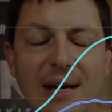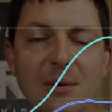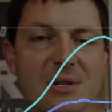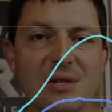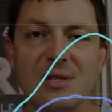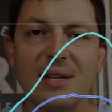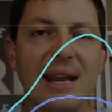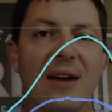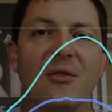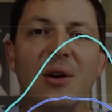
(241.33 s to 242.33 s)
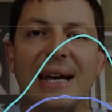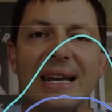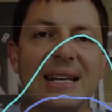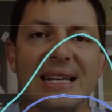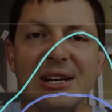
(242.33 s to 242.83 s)
It was just a never
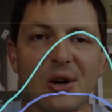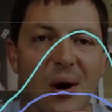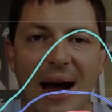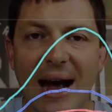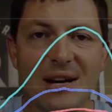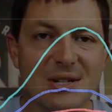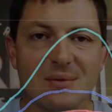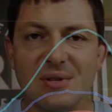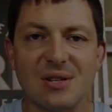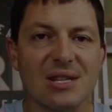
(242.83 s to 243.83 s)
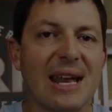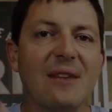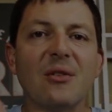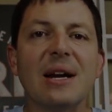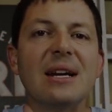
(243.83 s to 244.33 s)
ending crash. It was just a
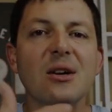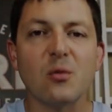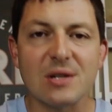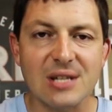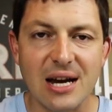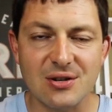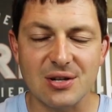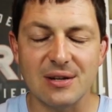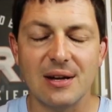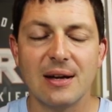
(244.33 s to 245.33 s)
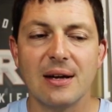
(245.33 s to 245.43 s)
never ending recession.